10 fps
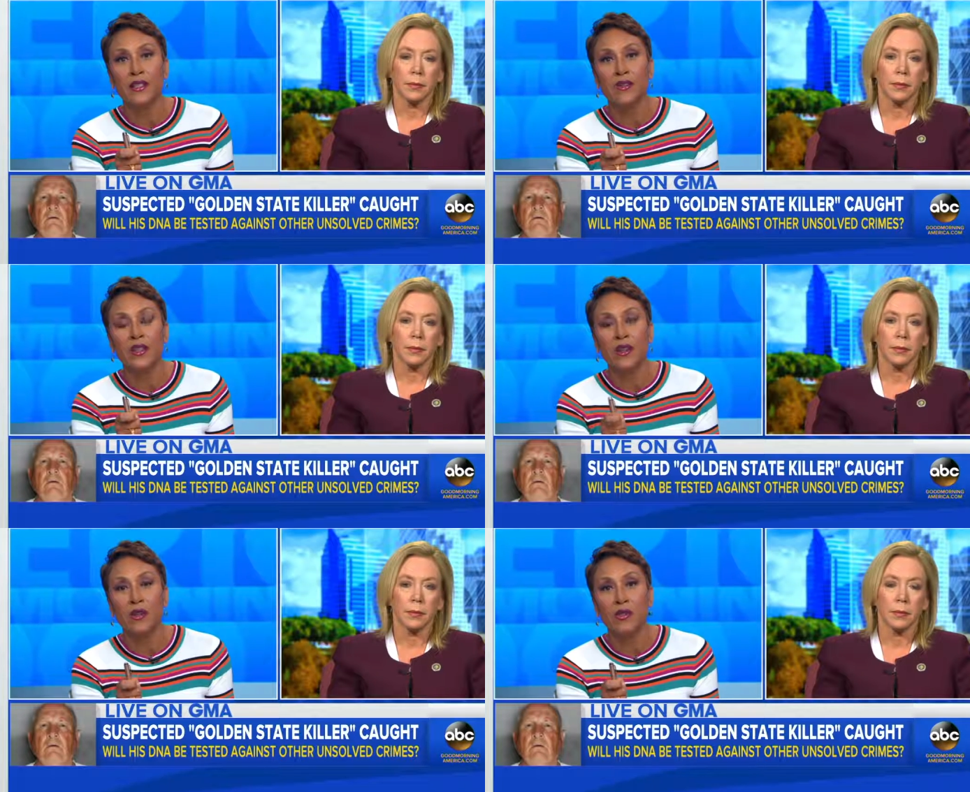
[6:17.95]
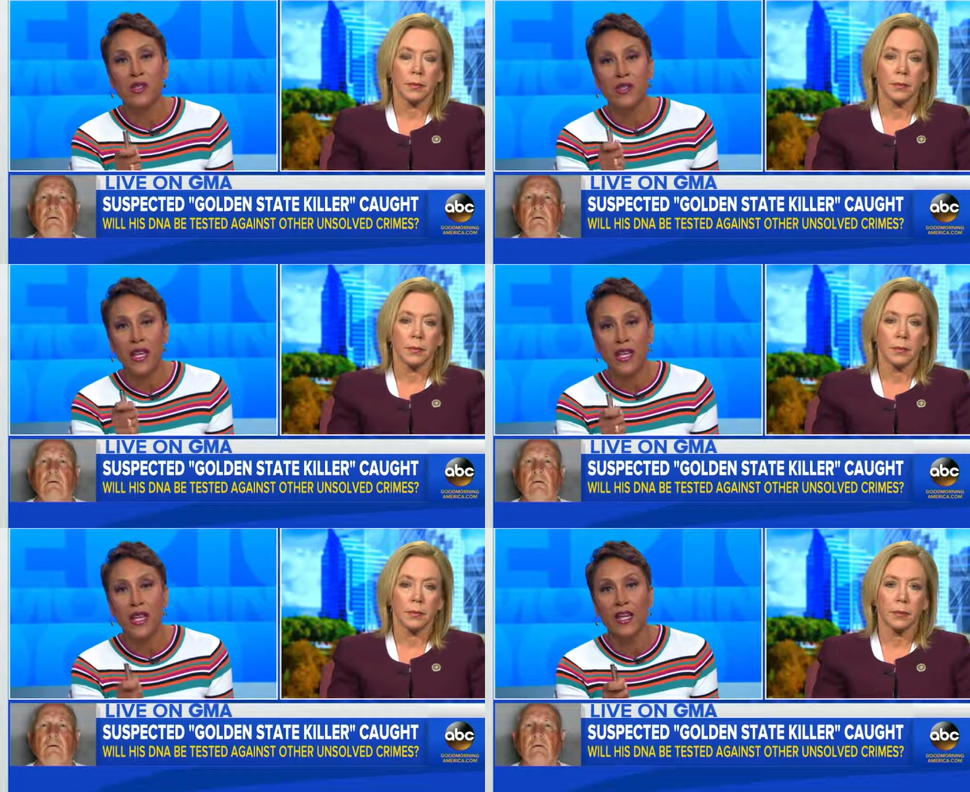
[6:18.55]
Speaker 1: And even though it was
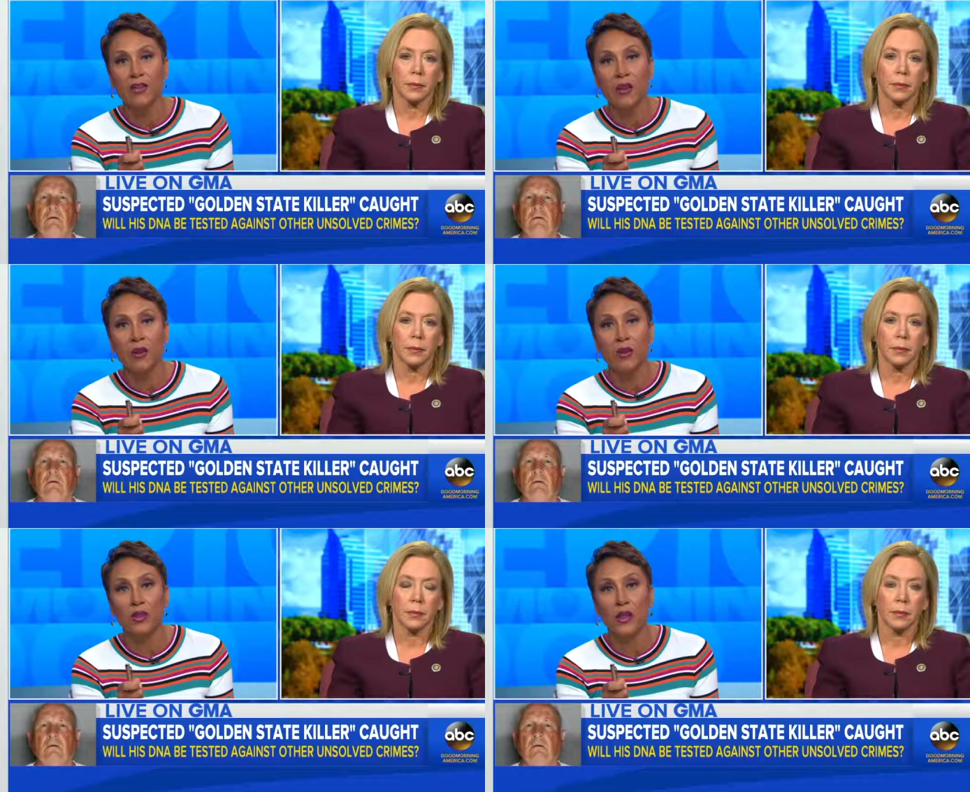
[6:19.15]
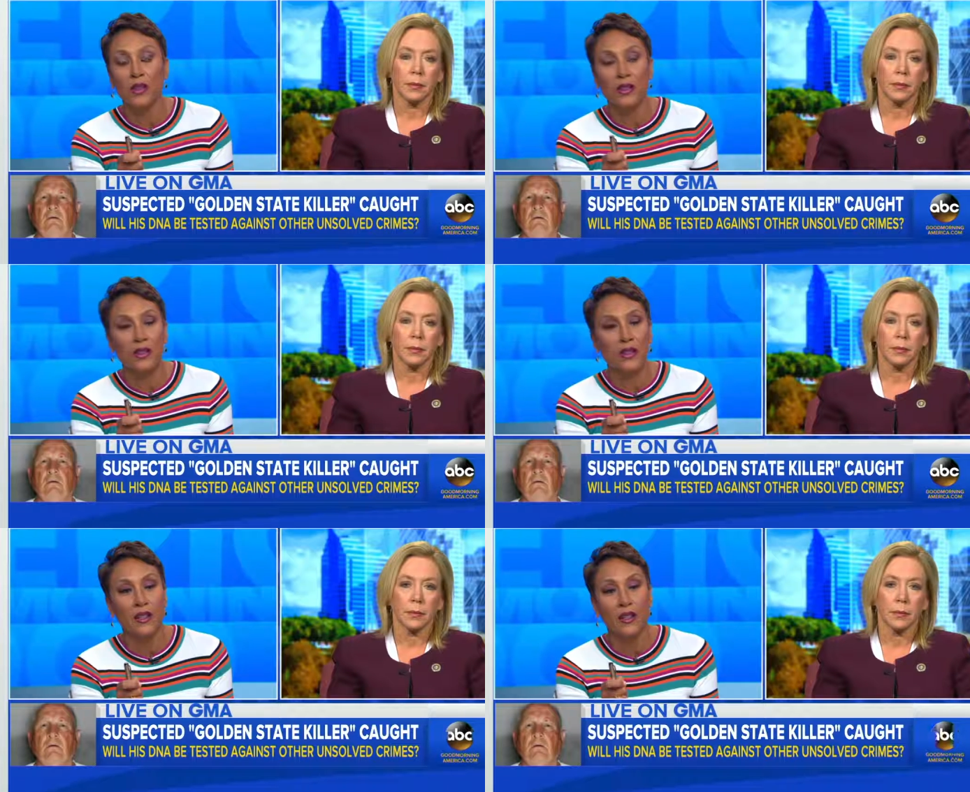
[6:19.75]
decades old, that,
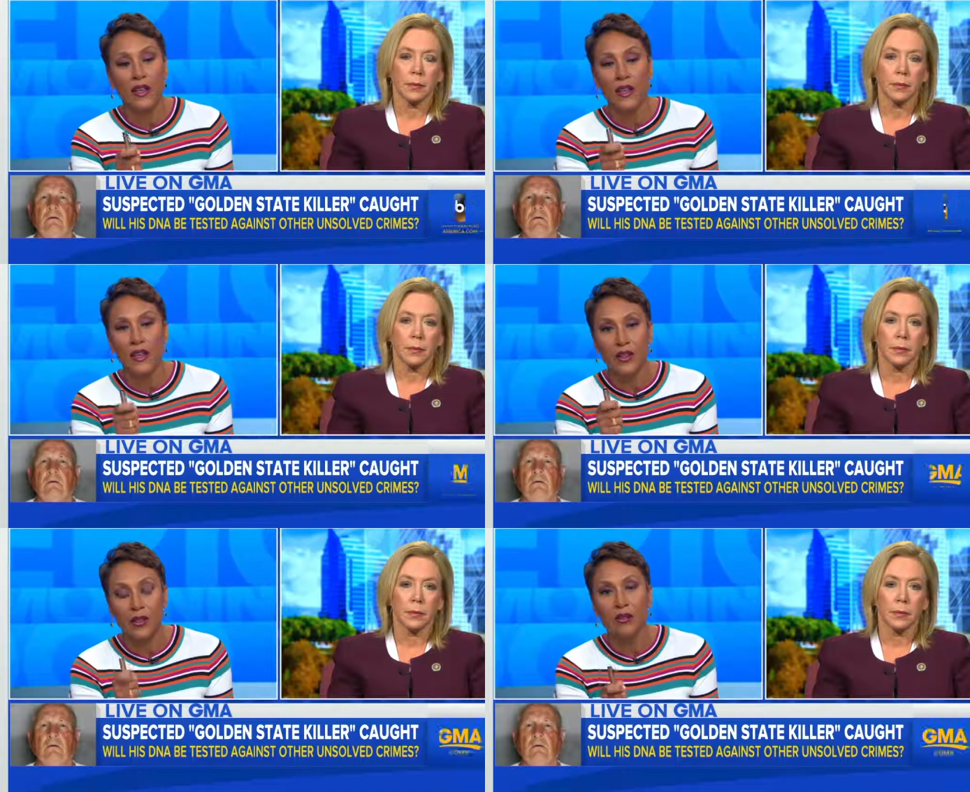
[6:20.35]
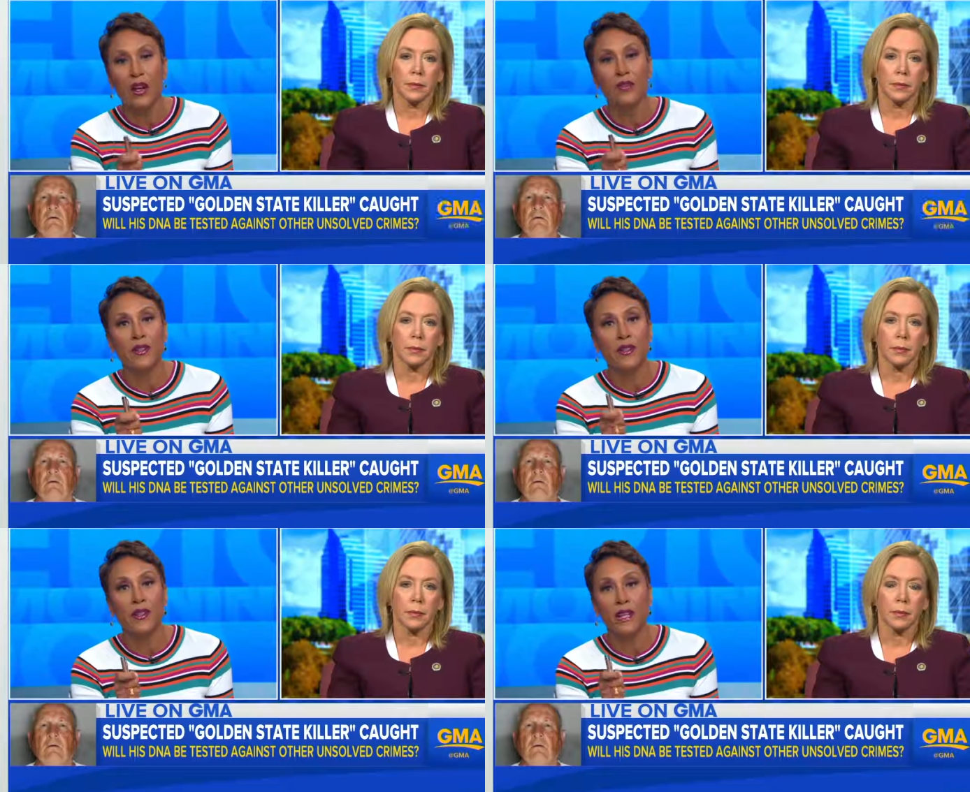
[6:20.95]
the, that your
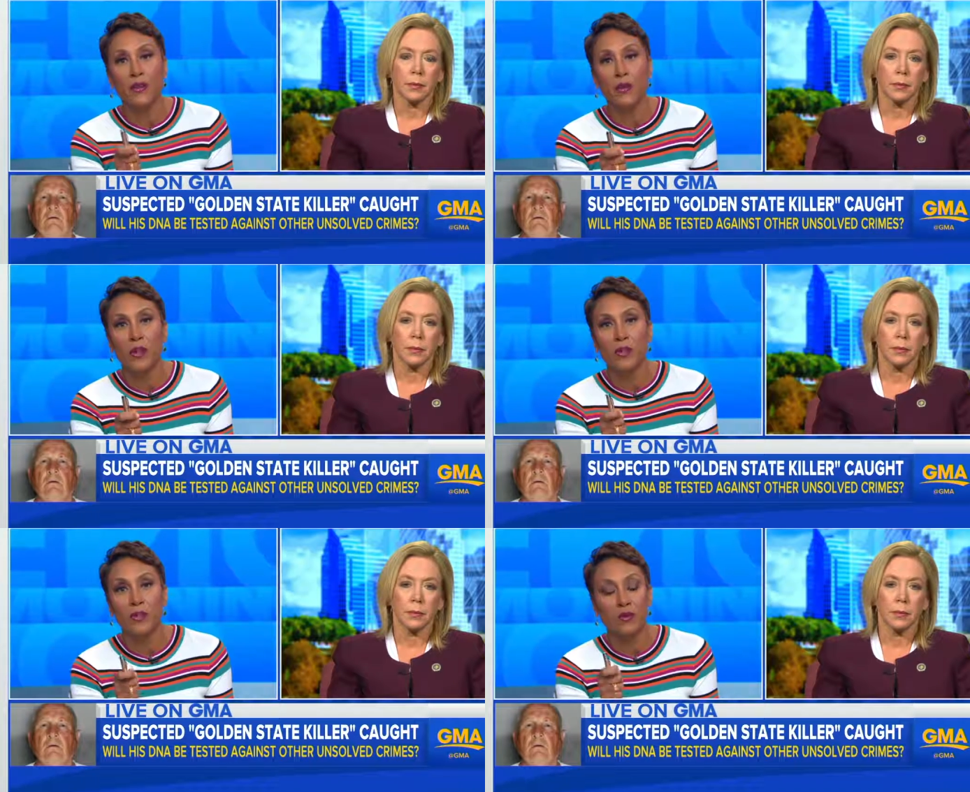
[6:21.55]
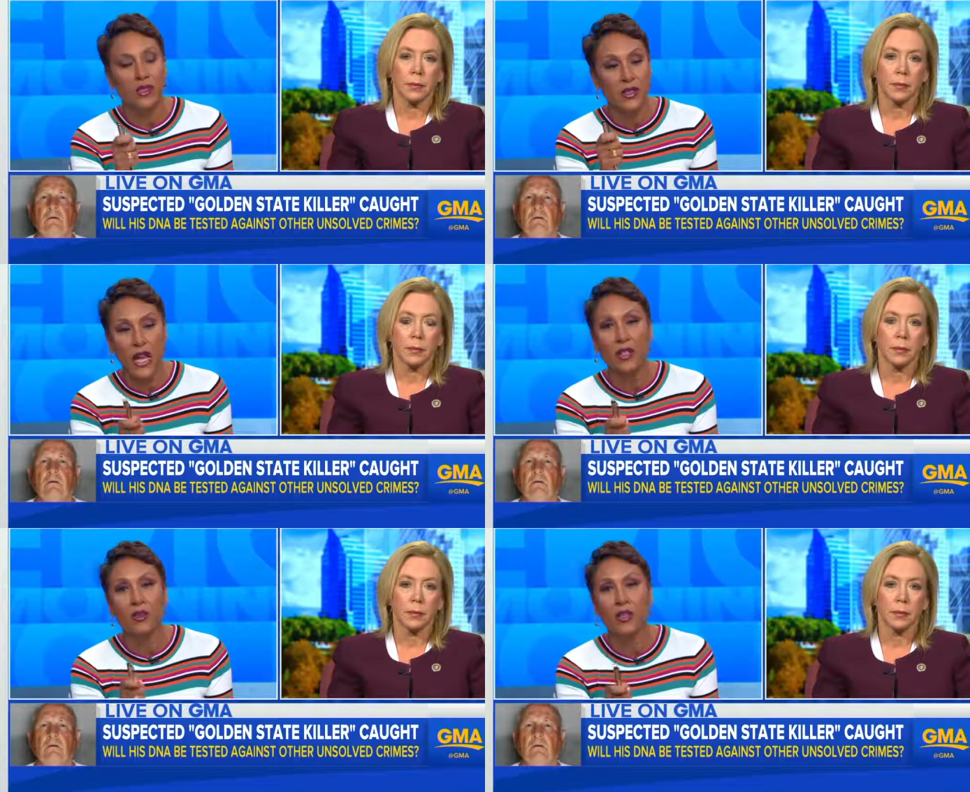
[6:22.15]
office and everyone was
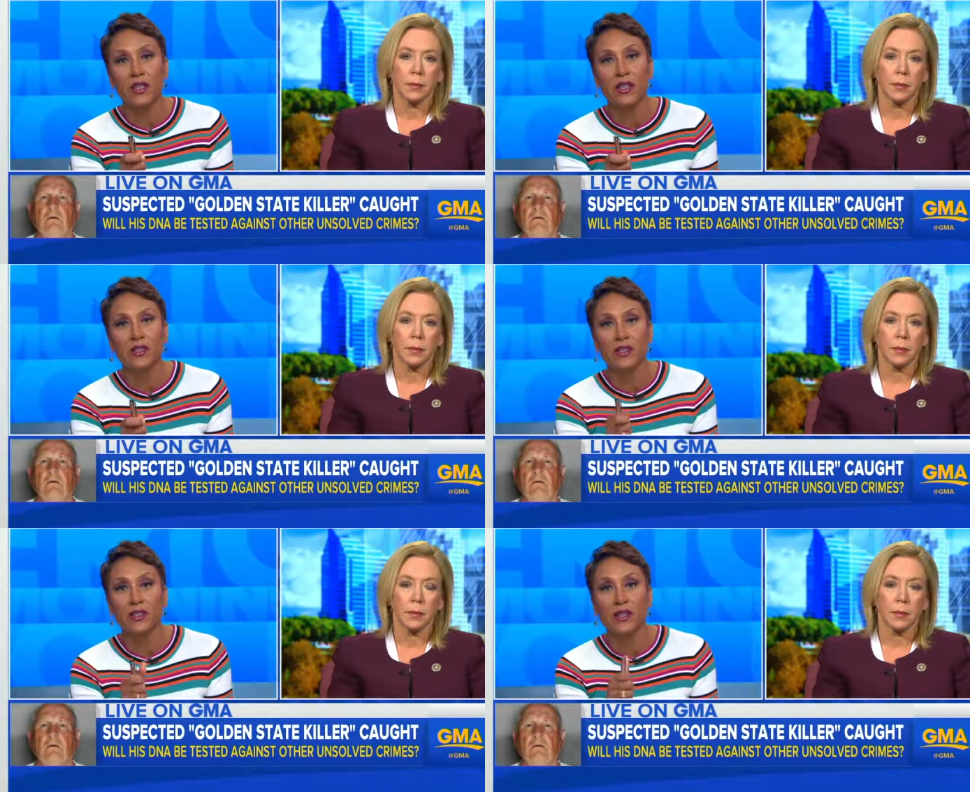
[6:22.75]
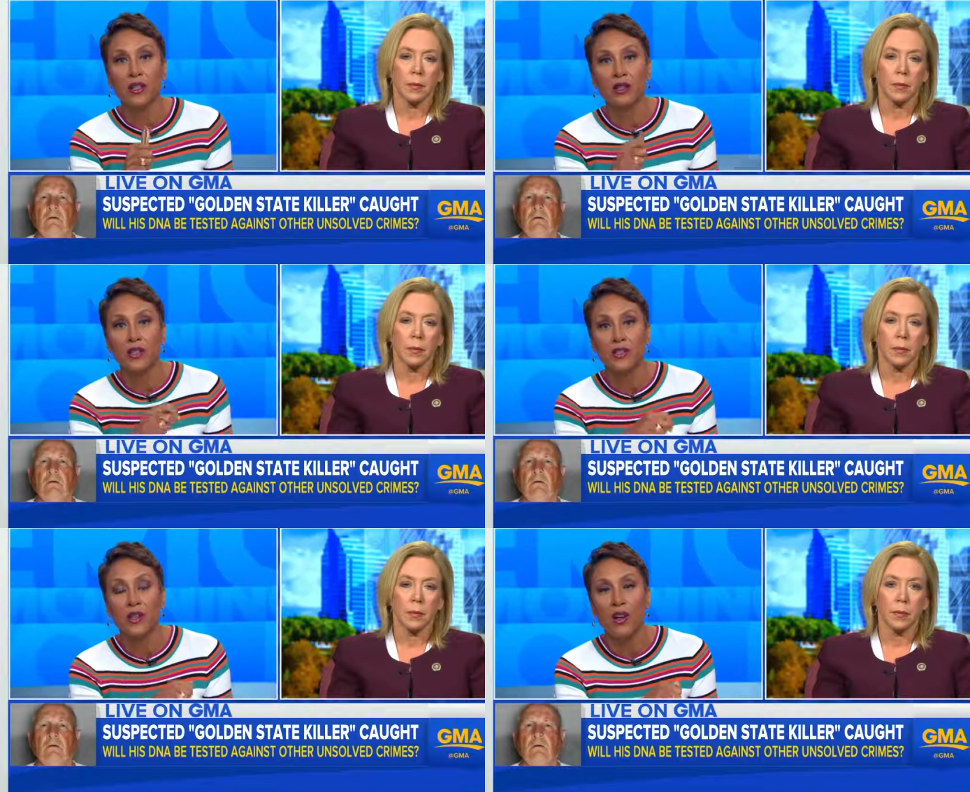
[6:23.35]
not going to let this go
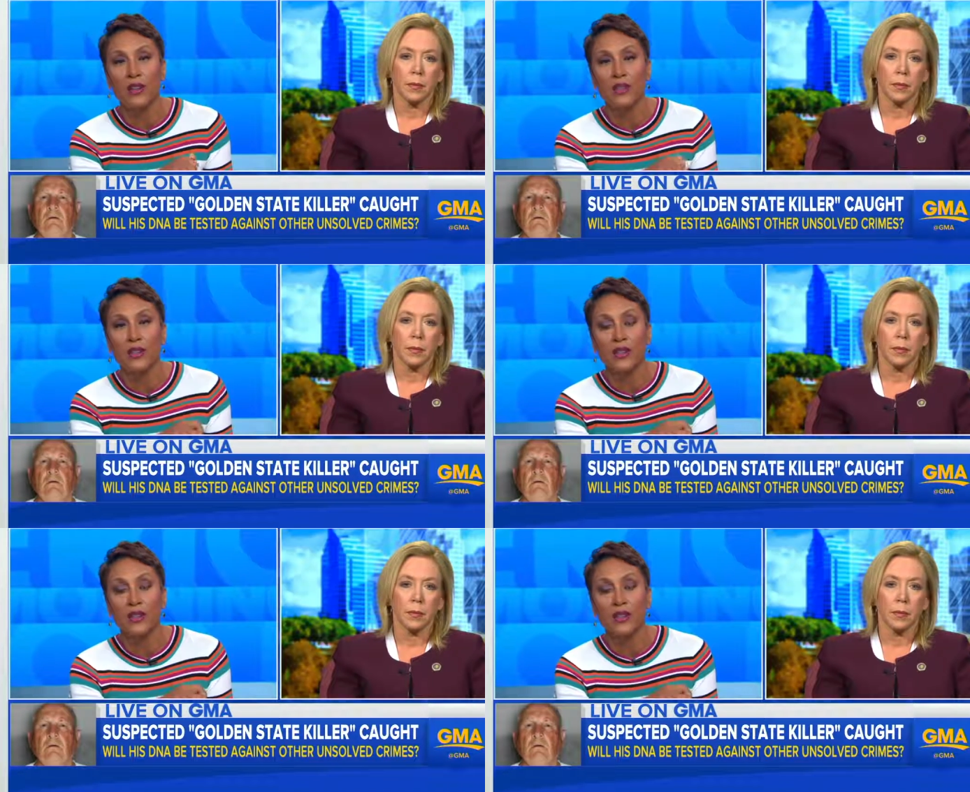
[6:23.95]
unsolved.